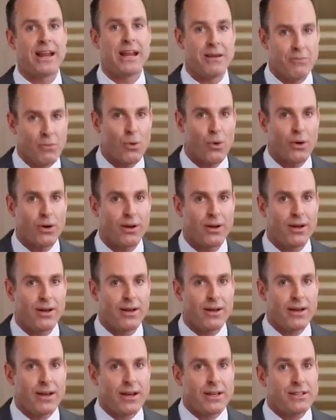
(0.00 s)
anymore?
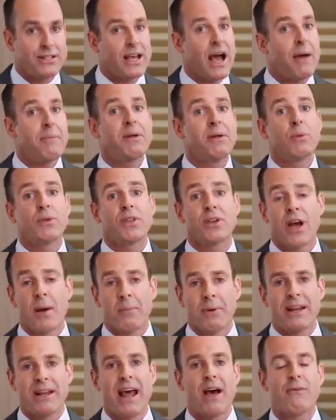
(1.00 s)
See, I've been with the
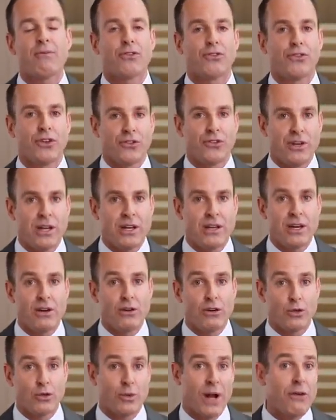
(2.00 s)
company now for 16
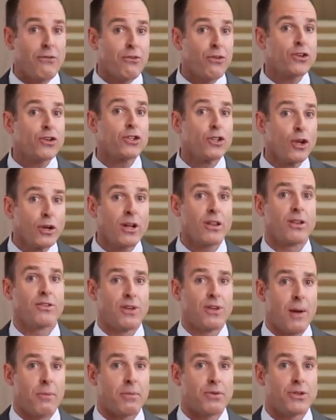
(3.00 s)
years. When I first looked at
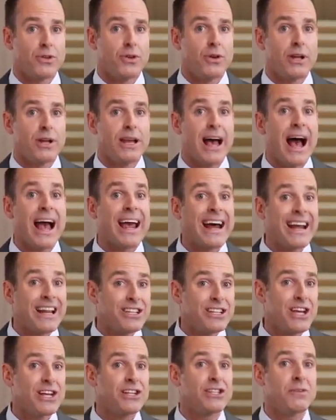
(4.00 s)
this opportunity, I got a
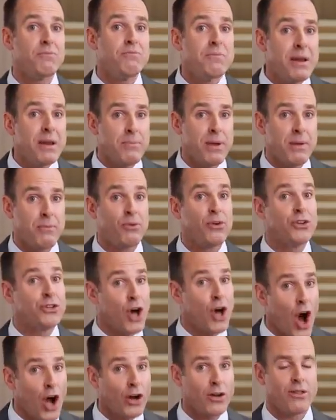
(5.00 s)
chance to meet people and
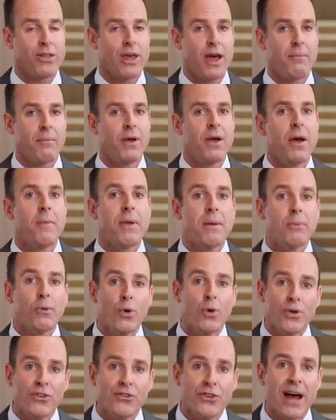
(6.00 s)
talk to them,
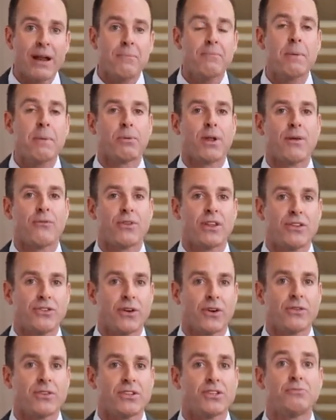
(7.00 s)
people who had signed people up for these
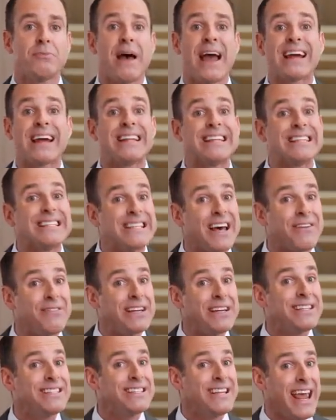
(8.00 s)
services back in the
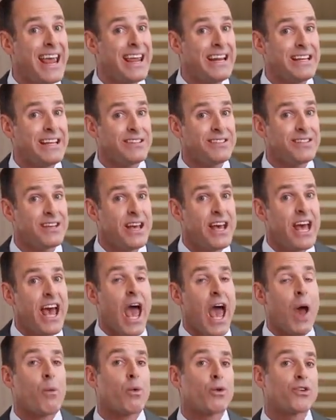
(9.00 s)
70s and 80s,
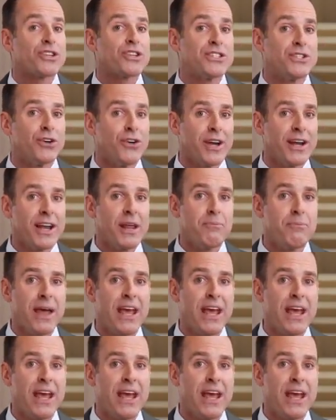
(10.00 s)
and were still getting